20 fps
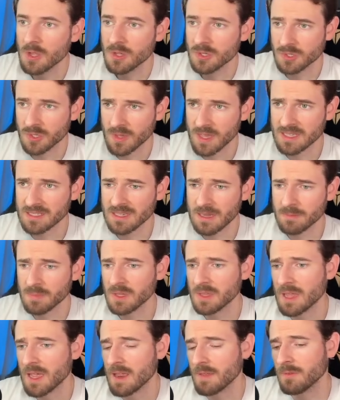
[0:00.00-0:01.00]
So that's
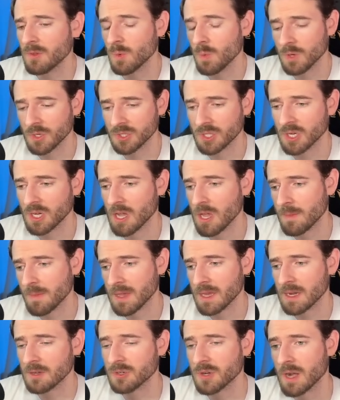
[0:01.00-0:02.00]
something that if you want to come
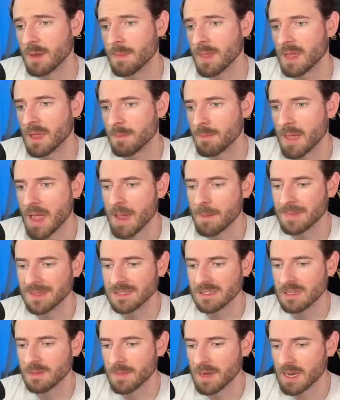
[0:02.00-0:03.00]
in and try to make a map and
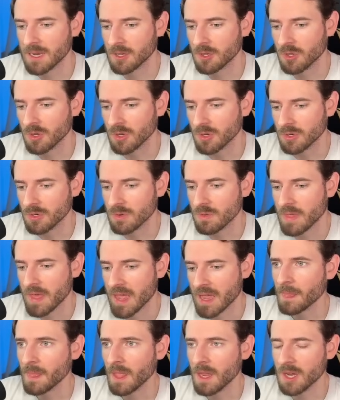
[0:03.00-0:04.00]
submit it, you can do that.